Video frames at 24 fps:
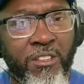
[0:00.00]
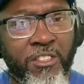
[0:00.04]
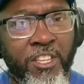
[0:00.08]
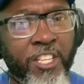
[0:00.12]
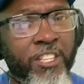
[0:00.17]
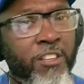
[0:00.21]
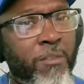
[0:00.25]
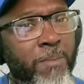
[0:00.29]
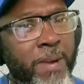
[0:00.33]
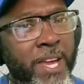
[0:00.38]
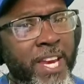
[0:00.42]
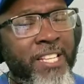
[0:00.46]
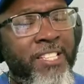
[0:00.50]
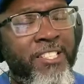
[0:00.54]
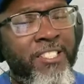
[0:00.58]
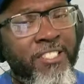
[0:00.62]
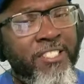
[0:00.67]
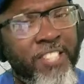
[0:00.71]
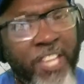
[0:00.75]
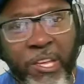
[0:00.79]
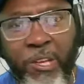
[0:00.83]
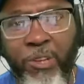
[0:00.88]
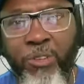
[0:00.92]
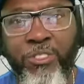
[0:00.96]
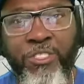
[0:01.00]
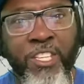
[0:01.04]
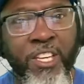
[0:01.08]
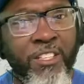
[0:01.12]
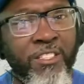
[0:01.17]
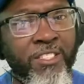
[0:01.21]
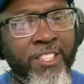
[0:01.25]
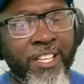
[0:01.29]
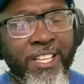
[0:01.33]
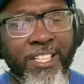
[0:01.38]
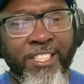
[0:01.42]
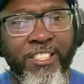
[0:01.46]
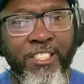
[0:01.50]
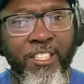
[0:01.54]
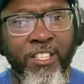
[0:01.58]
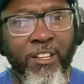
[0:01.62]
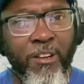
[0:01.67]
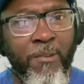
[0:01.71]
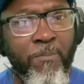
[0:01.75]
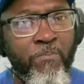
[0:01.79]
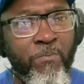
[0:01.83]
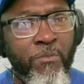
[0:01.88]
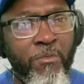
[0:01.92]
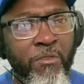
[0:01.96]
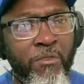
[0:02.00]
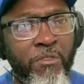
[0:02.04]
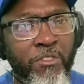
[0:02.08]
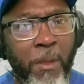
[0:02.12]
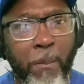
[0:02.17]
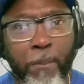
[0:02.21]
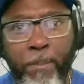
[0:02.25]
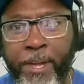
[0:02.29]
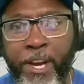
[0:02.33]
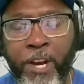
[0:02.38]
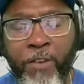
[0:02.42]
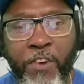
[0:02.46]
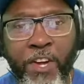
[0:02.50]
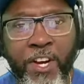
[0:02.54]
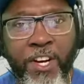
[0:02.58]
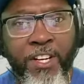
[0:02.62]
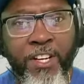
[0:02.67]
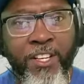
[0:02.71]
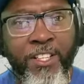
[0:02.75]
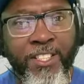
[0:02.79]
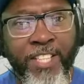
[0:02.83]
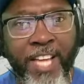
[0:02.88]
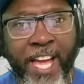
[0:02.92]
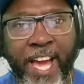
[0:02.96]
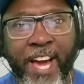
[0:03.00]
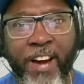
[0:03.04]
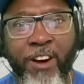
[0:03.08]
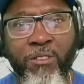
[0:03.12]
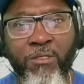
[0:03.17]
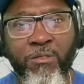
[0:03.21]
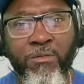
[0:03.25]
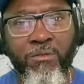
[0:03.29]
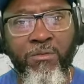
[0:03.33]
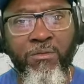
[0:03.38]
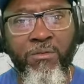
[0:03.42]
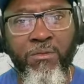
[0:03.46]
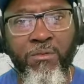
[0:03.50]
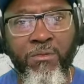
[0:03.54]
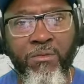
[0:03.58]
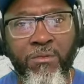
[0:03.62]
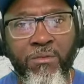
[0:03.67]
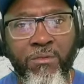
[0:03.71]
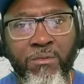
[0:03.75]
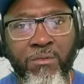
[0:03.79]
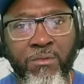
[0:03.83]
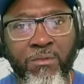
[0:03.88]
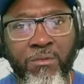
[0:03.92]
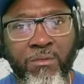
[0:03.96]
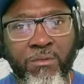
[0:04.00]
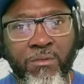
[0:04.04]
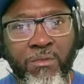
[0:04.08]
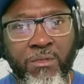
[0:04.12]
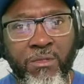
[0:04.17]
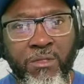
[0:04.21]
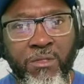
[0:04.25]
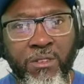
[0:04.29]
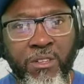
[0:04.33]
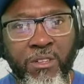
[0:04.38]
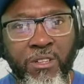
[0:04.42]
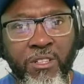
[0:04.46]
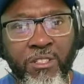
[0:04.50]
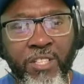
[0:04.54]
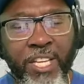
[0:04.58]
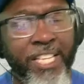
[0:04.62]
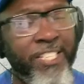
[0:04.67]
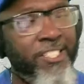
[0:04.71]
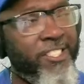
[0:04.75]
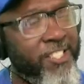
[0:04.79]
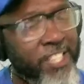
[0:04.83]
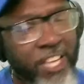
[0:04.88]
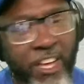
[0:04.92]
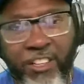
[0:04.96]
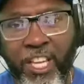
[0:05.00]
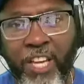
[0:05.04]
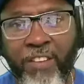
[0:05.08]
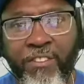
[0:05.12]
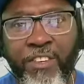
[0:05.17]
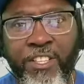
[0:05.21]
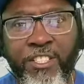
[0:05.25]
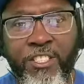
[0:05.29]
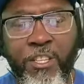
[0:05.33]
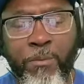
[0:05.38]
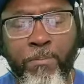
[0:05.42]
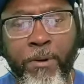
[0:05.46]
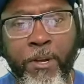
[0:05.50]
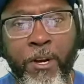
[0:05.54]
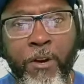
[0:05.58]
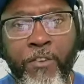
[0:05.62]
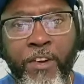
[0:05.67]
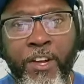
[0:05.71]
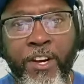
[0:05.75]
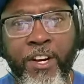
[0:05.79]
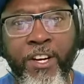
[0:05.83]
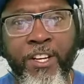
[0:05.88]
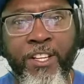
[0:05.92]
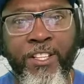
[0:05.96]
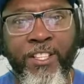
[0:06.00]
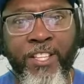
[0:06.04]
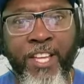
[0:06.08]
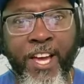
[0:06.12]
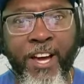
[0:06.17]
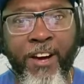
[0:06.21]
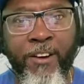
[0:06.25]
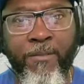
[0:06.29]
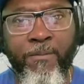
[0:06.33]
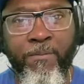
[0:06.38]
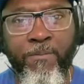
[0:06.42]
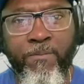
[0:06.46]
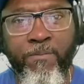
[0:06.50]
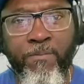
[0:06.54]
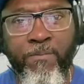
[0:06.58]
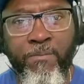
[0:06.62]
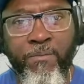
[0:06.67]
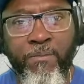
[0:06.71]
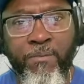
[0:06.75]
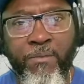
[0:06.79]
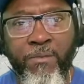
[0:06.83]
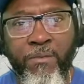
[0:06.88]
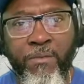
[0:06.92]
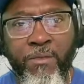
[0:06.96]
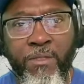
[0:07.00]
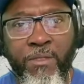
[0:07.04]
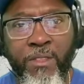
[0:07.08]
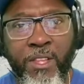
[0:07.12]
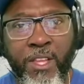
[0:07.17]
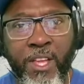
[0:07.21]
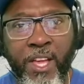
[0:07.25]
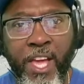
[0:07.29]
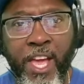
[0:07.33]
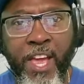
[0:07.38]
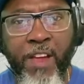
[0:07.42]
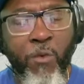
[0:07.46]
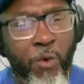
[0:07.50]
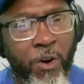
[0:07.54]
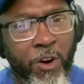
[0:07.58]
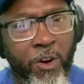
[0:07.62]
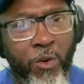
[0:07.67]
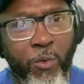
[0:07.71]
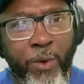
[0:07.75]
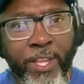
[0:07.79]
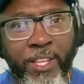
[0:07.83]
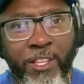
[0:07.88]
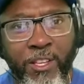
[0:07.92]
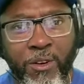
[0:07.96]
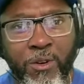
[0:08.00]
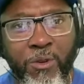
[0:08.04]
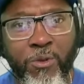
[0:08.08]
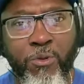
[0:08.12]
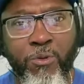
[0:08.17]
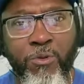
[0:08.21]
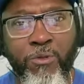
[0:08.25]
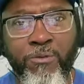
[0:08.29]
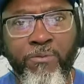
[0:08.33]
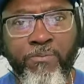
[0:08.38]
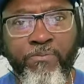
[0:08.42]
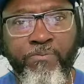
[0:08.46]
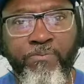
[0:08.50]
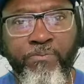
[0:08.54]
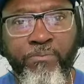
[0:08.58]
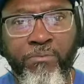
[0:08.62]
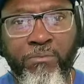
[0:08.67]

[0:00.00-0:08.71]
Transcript: The committee still gives us the benefit of the doubt. They still give us the benefit of the doubt. And what do?